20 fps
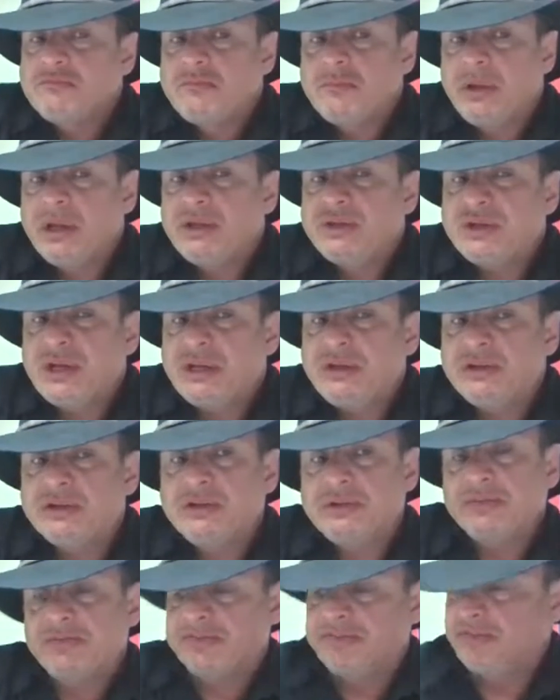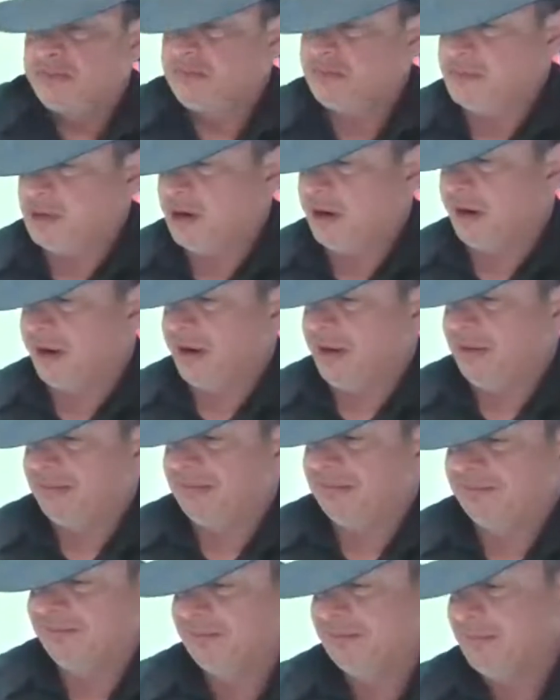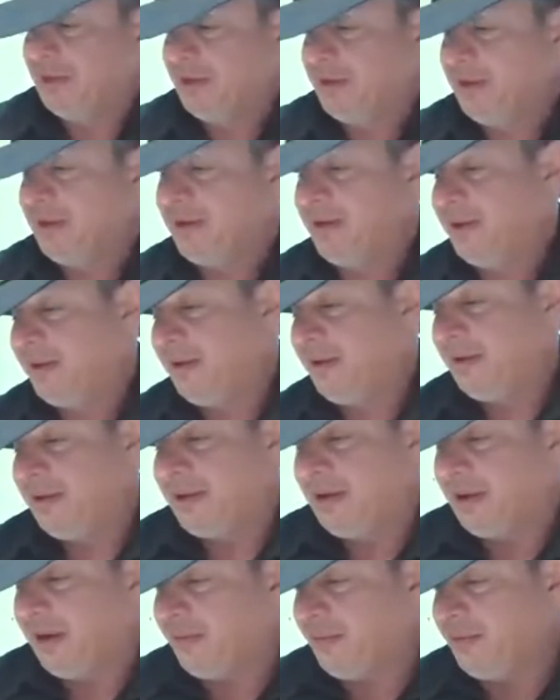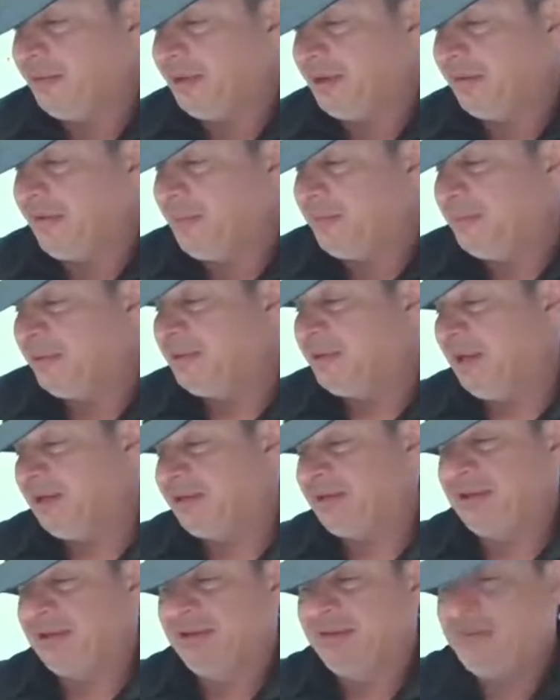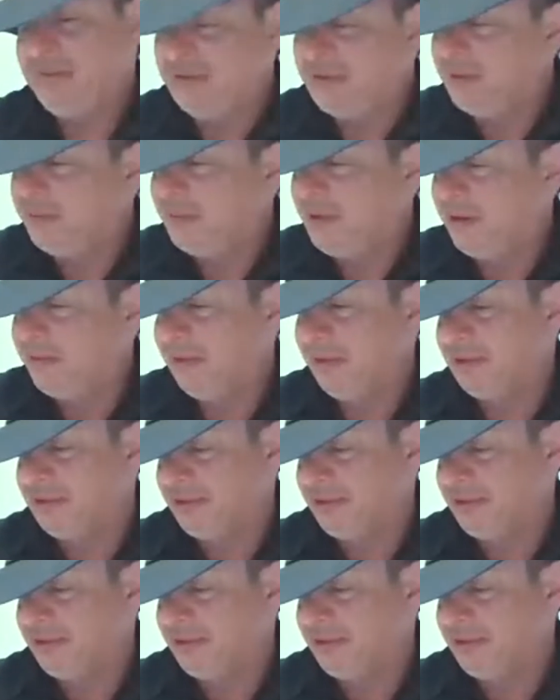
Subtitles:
Big changes. All right. I wrote down reputation. I'm not really